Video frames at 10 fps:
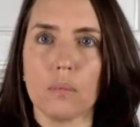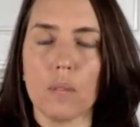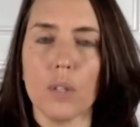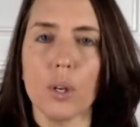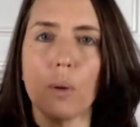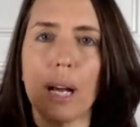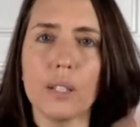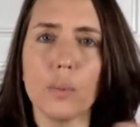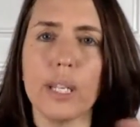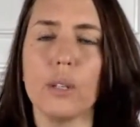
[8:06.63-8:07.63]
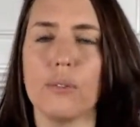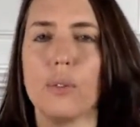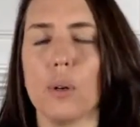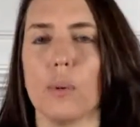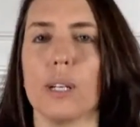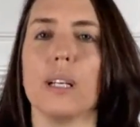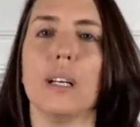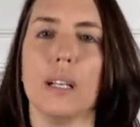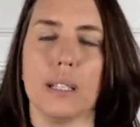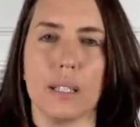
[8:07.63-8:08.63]
So as we go forward,
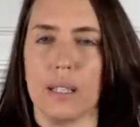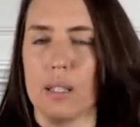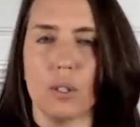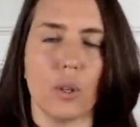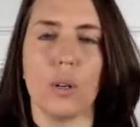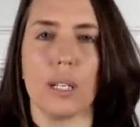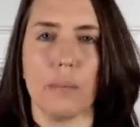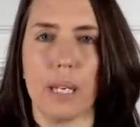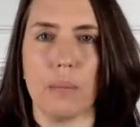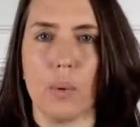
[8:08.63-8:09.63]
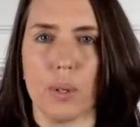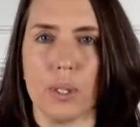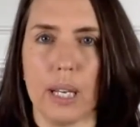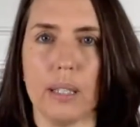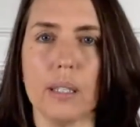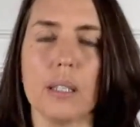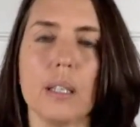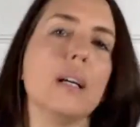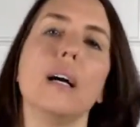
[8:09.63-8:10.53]
this is all going to make more sense,